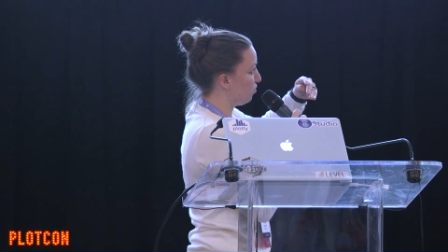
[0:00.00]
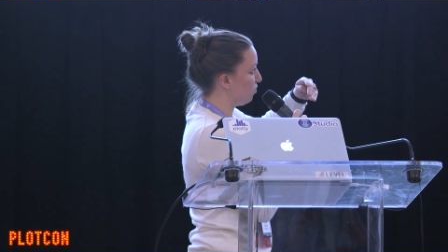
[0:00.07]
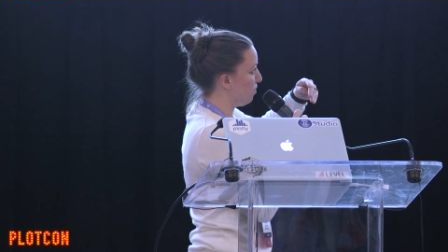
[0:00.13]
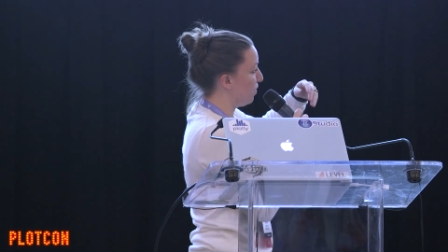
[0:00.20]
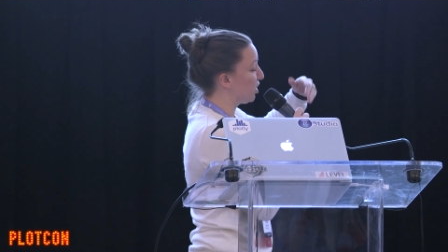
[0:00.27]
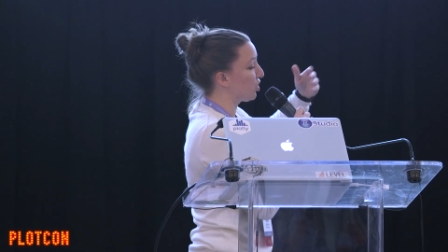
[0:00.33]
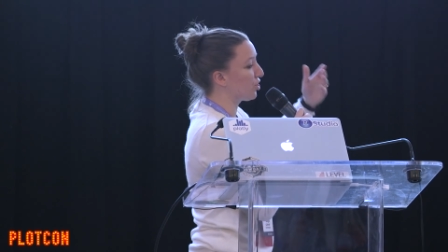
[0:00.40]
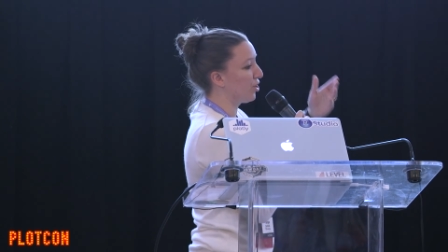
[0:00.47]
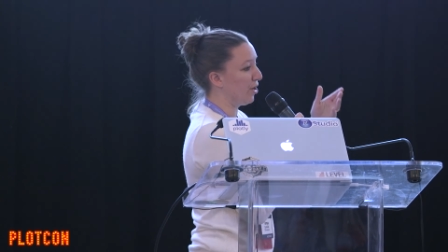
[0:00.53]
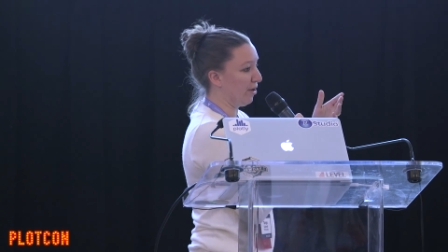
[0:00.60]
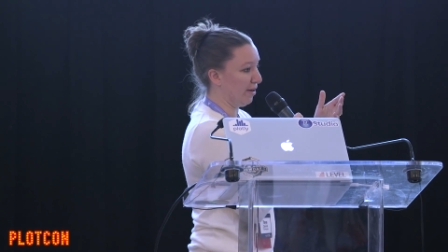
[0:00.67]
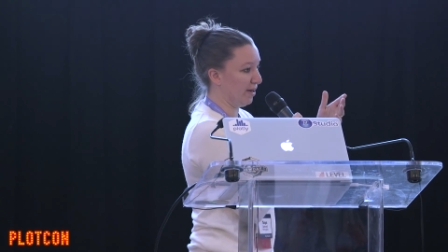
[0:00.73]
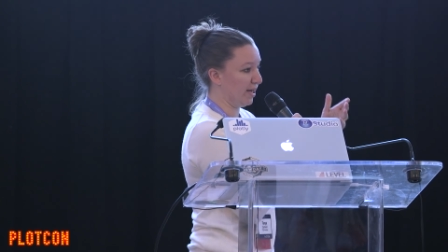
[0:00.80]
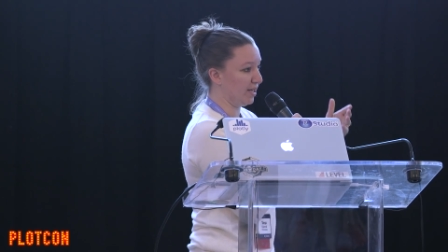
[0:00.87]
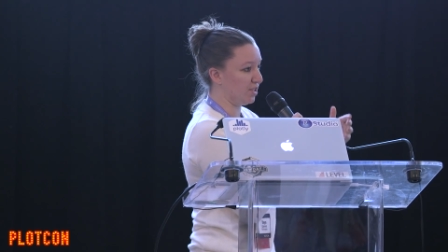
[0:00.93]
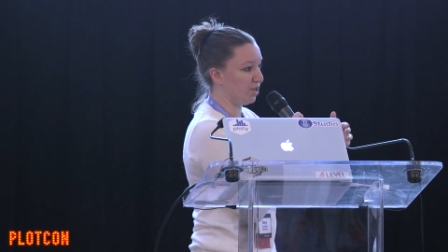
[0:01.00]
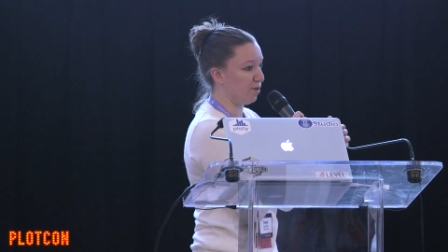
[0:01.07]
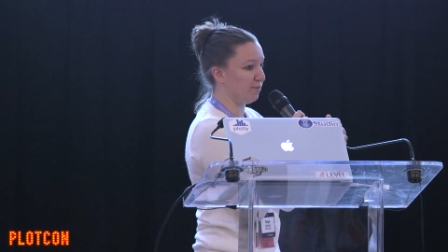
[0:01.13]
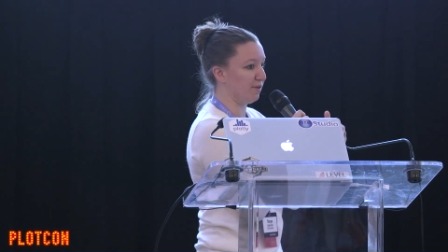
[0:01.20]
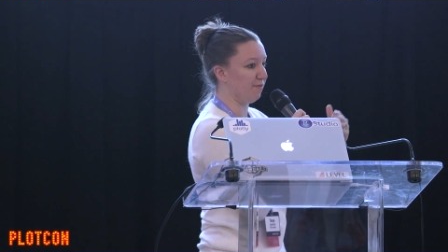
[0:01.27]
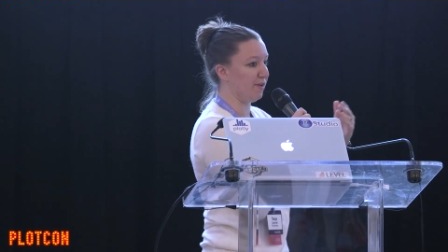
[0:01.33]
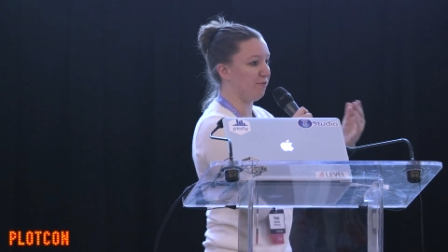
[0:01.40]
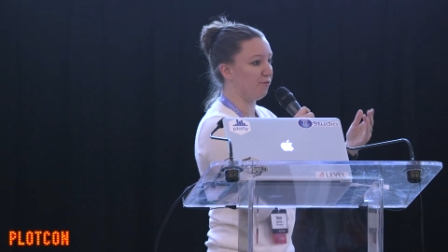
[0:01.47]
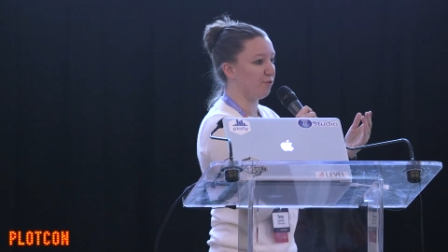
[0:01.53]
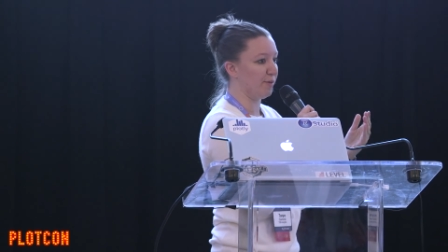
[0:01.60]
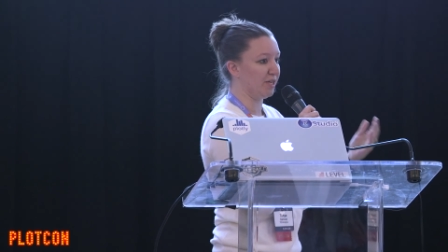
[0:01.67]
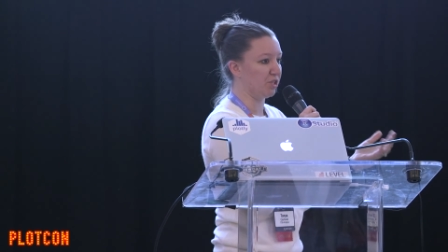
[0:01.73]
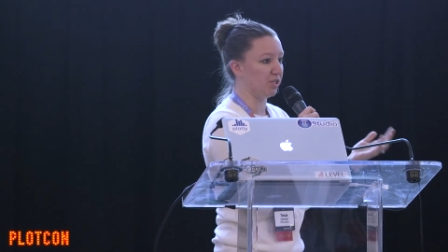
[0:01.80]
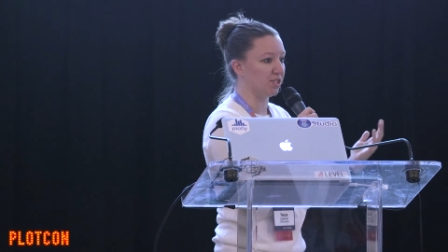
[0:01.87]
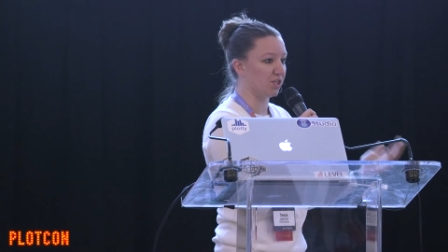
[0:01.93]
mature in terms of
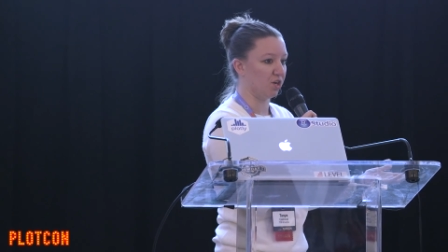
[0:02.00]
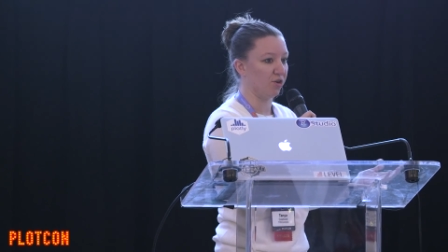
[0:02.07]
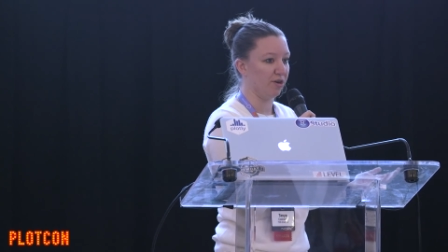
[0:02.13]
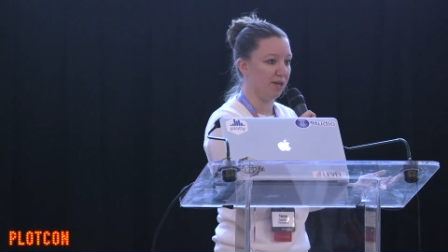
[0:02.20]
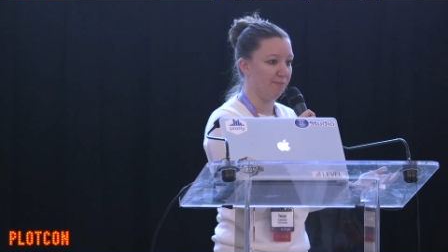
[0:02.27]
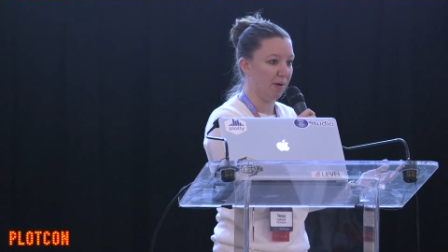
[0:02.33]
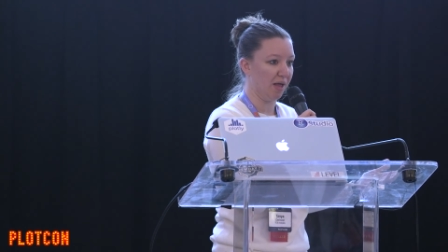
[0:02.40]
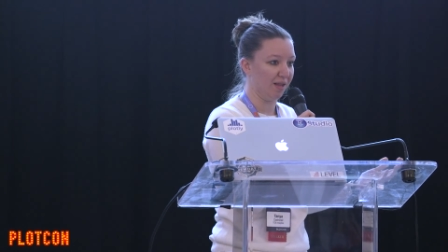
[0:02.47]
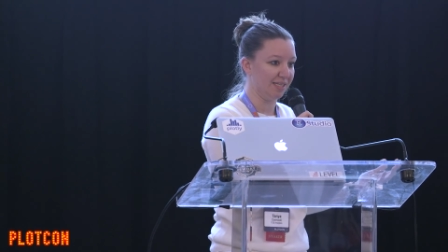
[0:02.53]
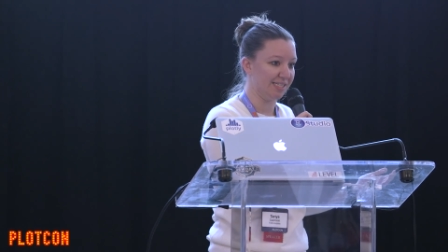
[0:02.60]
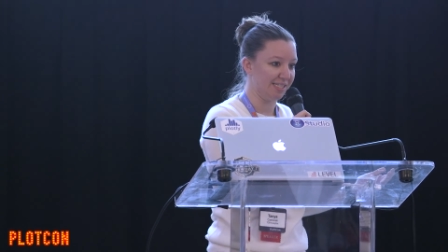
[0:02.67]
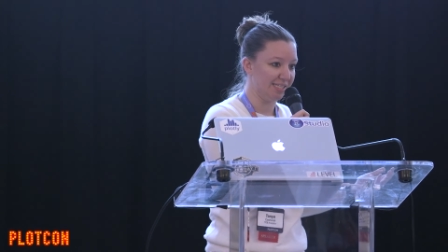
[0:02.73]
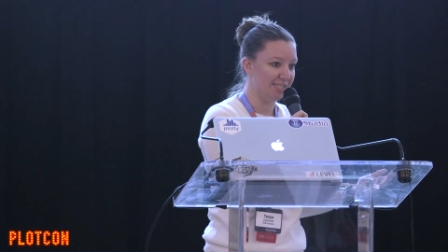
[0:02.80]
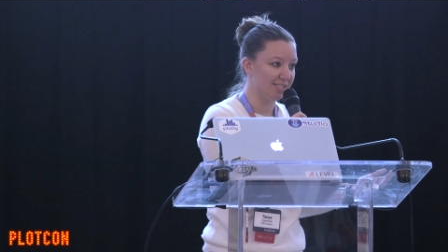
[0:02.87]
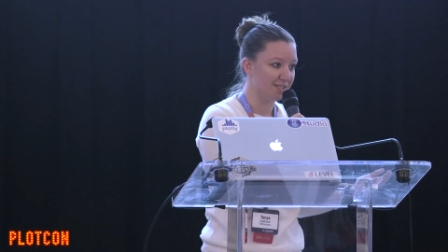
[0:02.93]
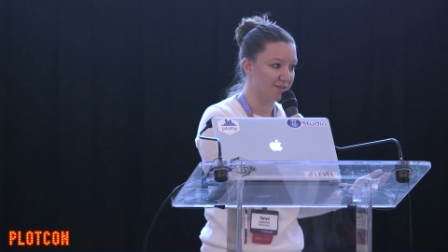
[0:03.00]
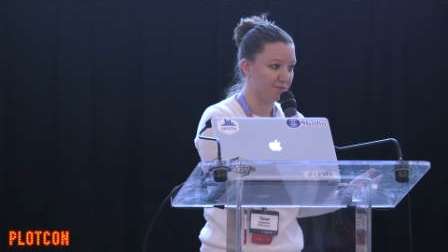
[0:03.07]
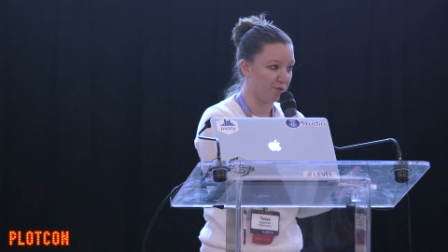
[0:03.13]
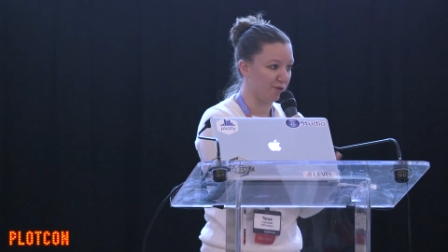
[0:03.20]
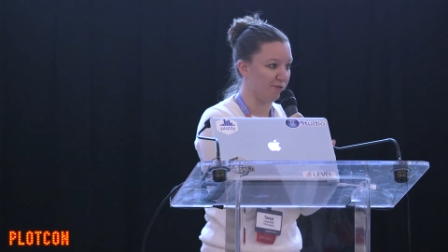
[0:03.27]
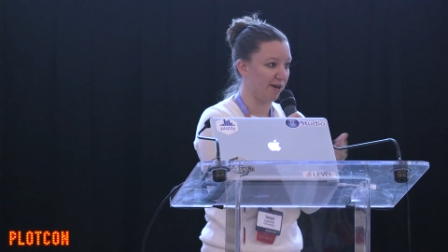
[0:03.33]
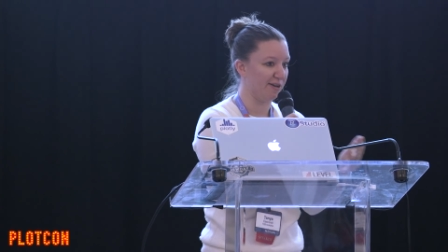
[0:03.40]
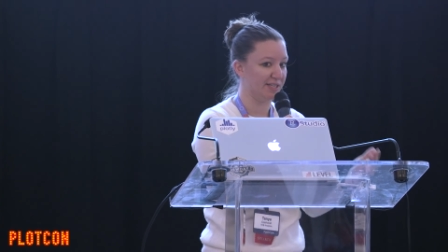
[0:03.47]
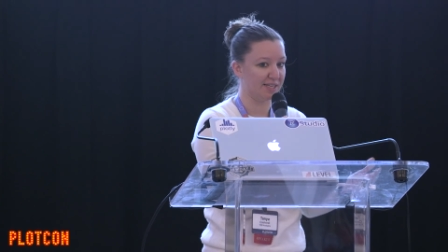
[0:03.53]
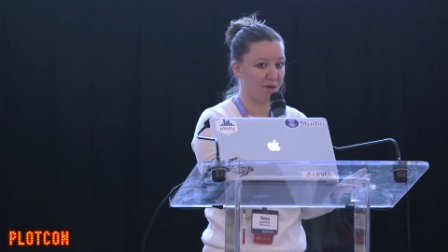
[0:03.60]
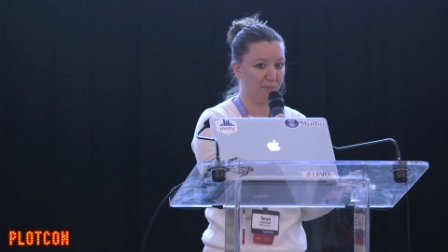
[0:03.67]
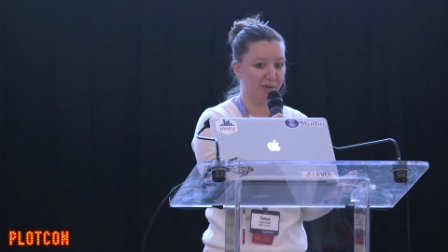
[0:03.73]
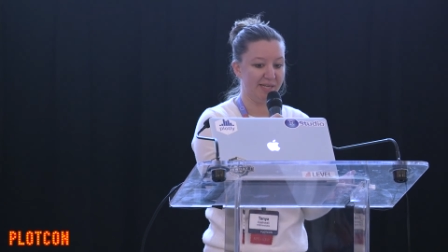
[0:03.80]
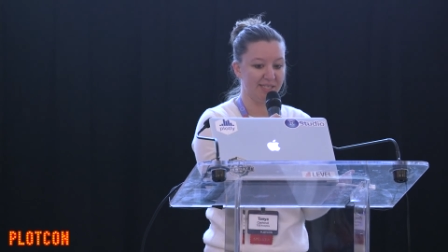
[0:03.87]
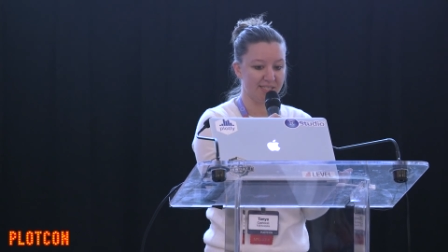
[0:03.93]
information security policies for various
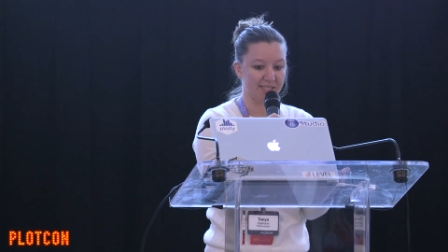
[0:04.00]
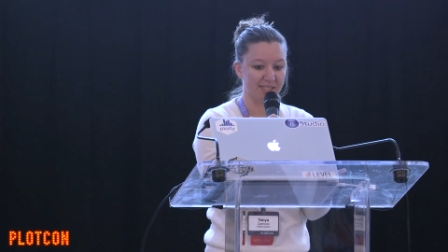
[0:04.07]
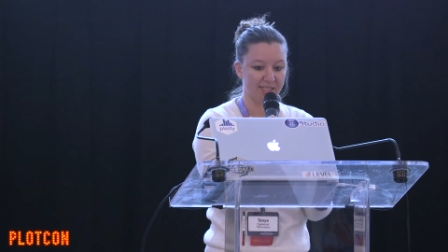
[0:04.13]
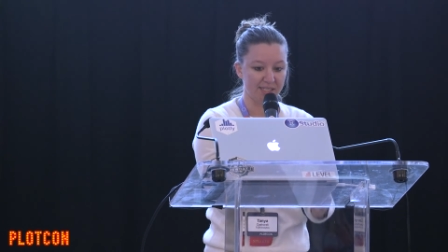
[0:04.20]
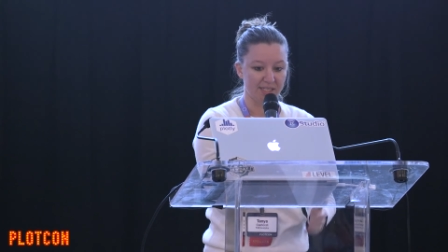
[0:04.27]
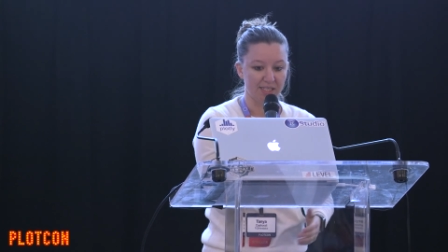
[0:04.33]
companies.